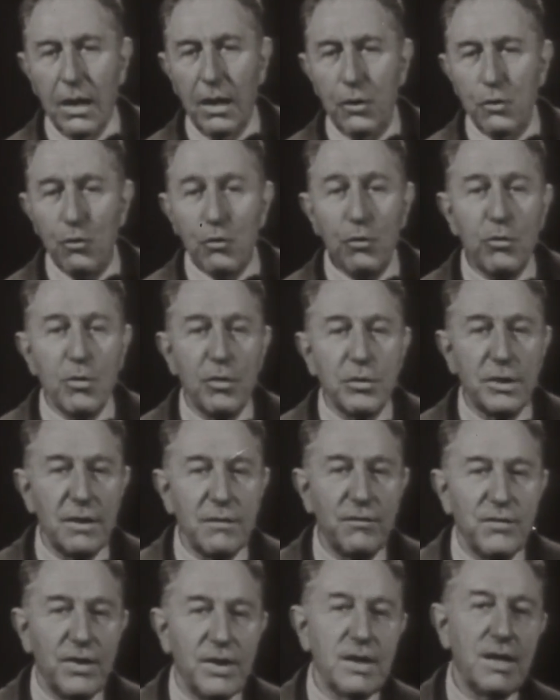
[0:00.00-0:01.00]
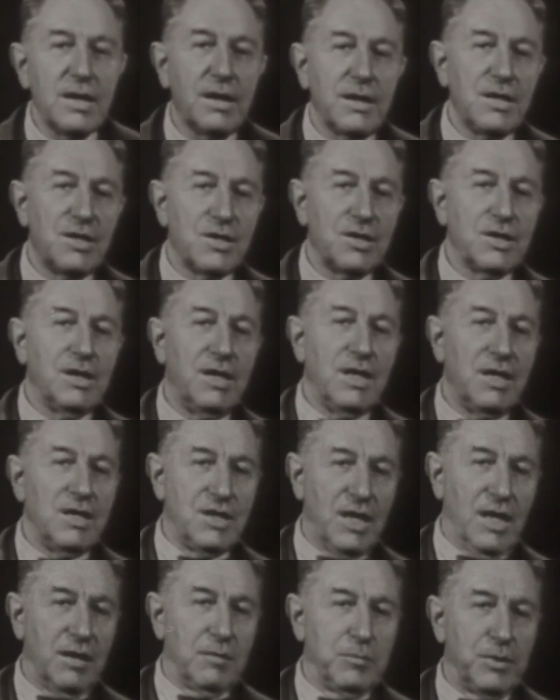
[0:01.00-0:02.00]
To quote a very recent
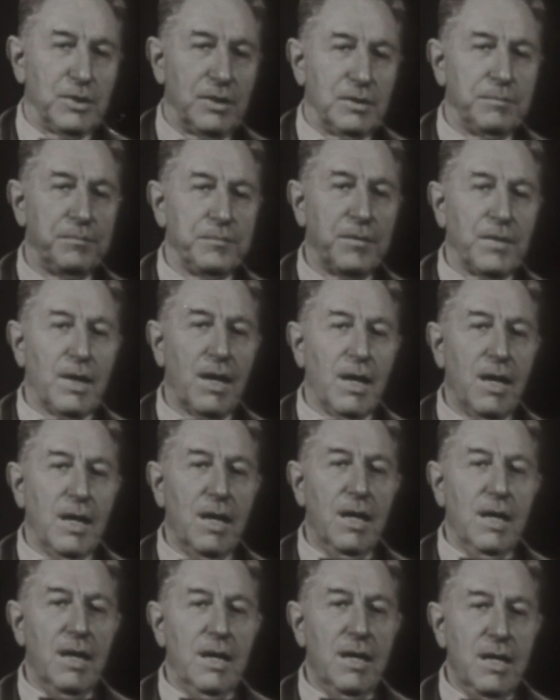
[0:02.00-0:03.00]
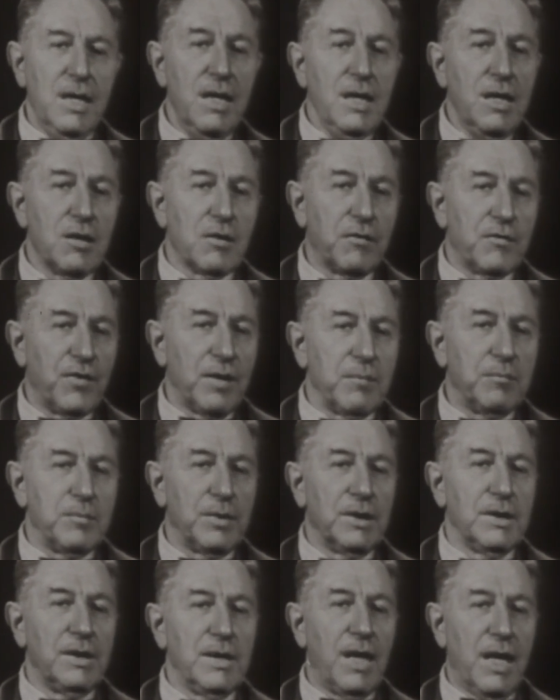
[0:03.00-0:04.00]
example, in
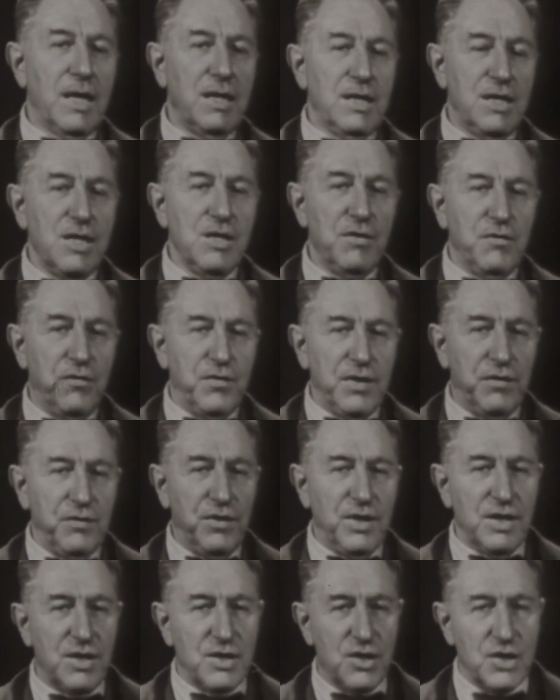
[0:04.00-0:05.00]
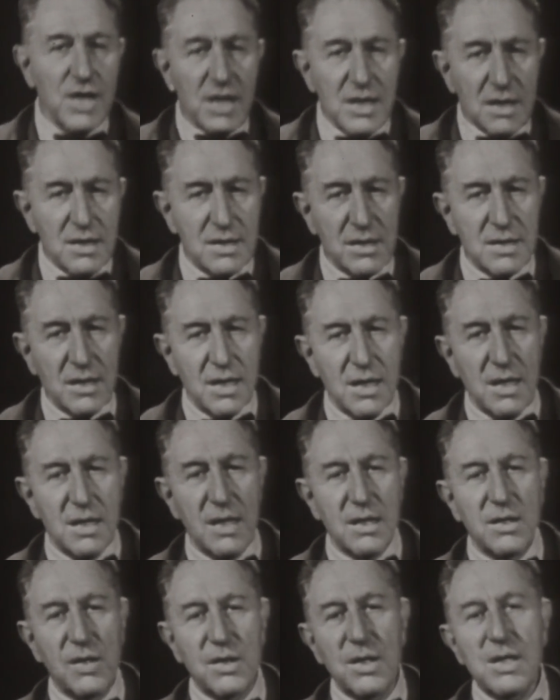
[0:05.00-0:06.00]
November 1956,
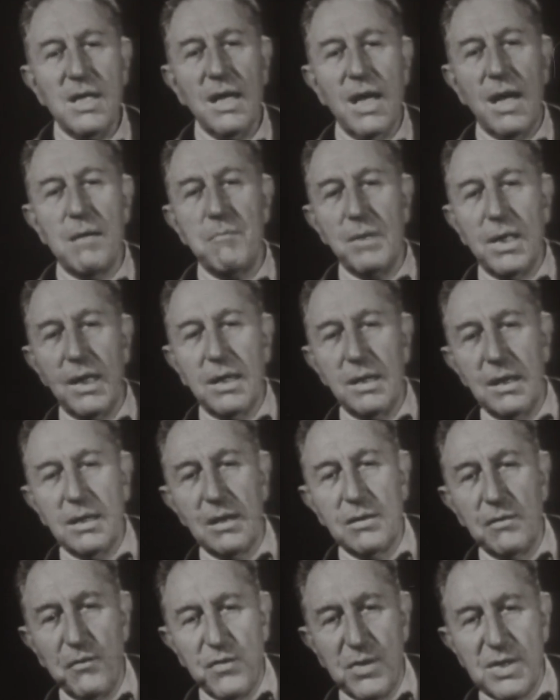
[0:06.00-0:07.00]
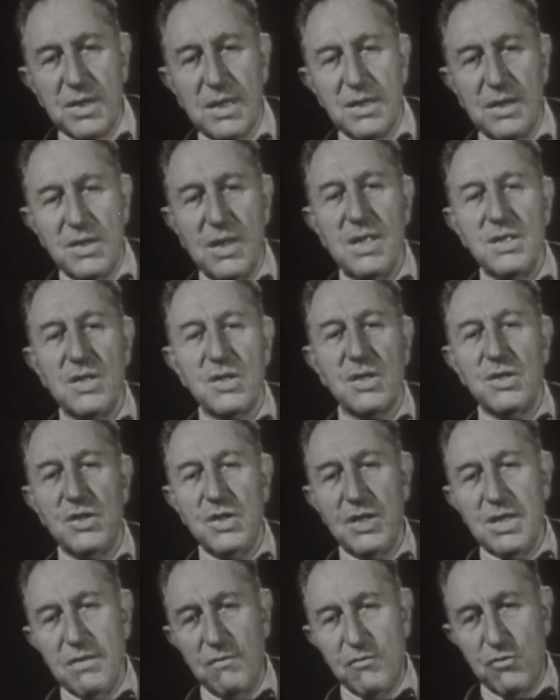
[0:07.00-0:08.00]
3 American physicists
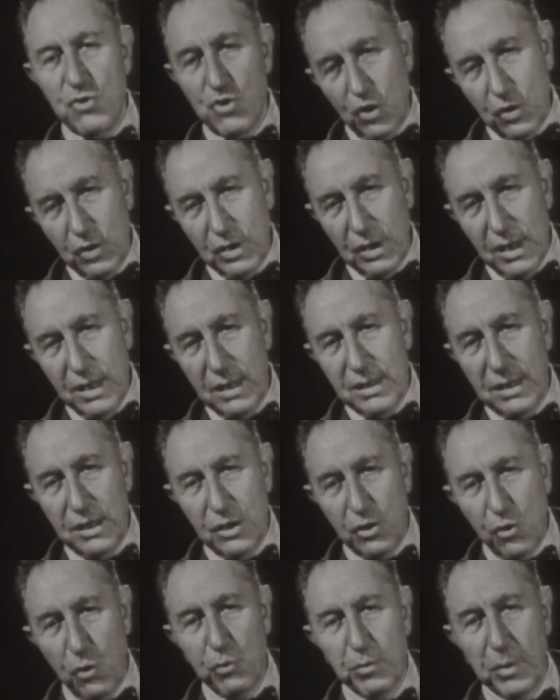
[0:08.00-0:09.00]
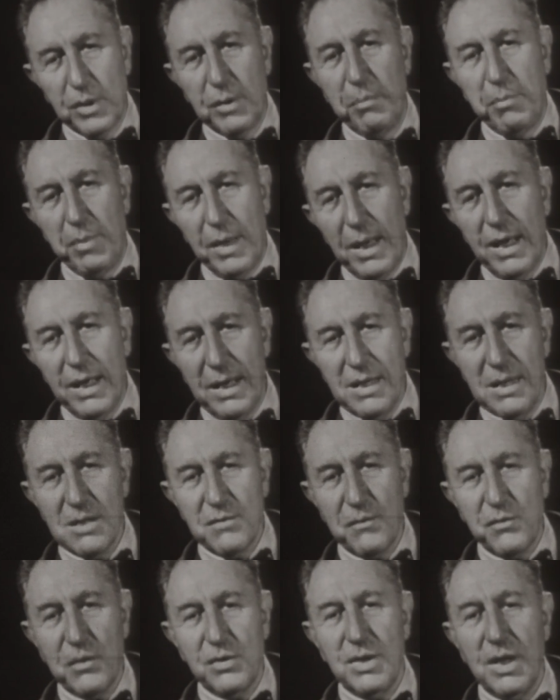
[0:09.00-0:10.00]
received jointly the Nobel Prize
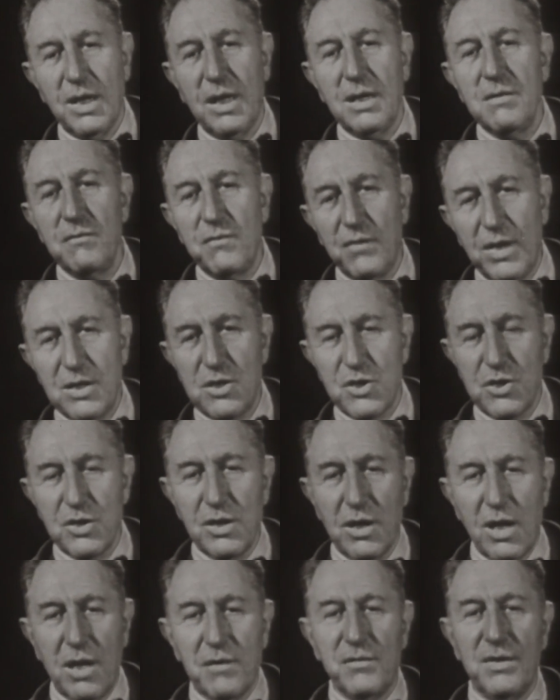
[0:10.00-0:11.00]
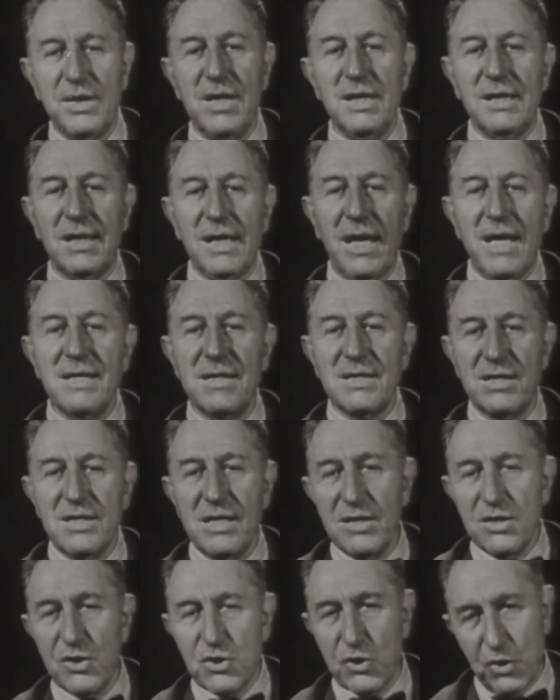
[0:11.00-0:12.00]
for their invention of the
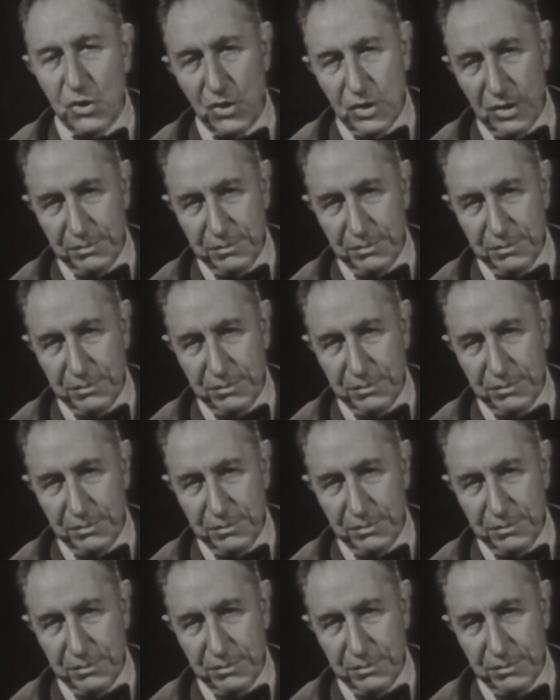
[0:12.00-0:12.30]
transistor.